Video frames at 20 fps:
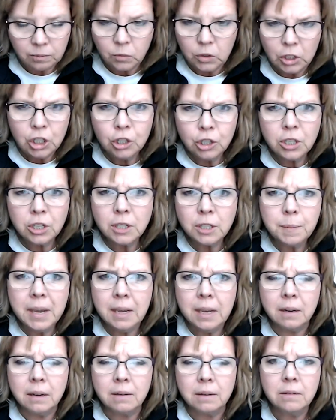you're just
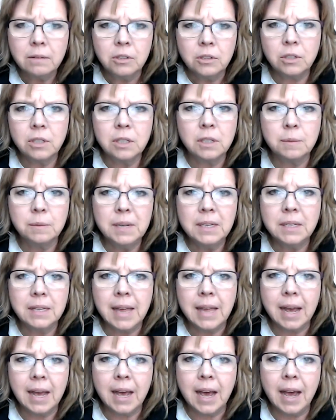mean to
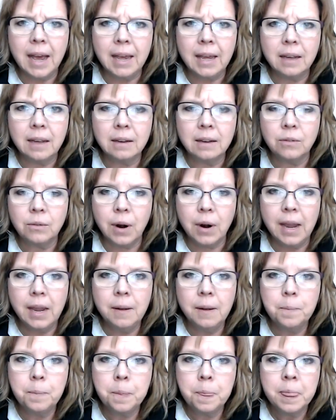that guy, right?
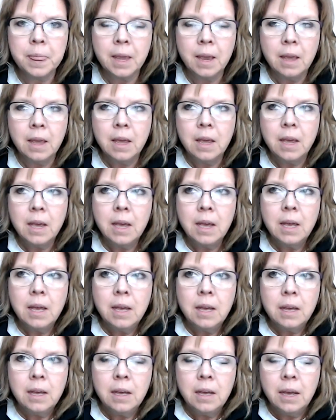
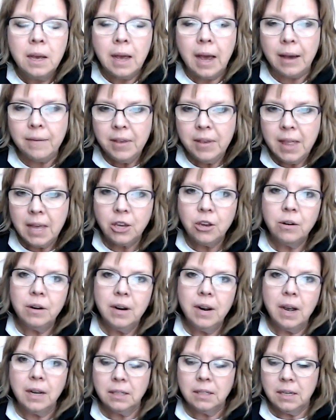Having that
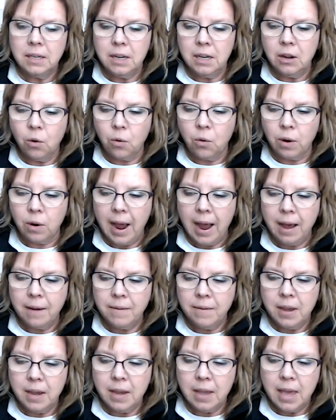curiosity, or
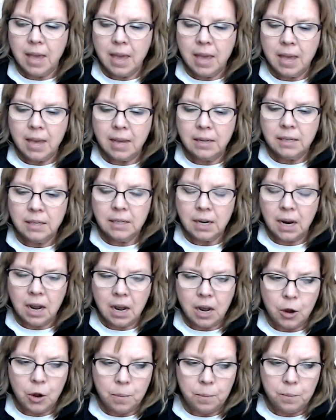having it
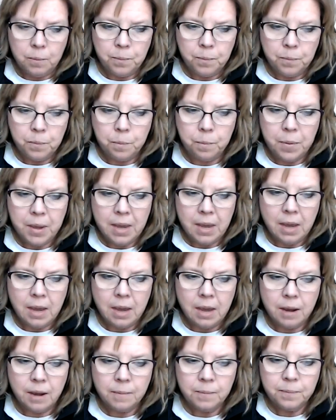be
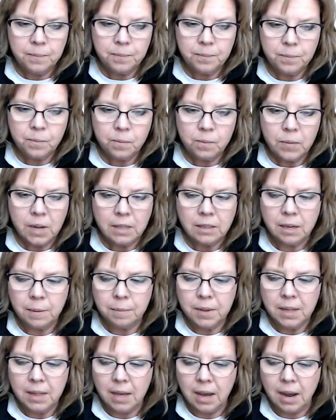
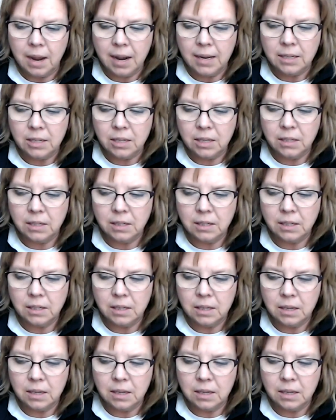something that I just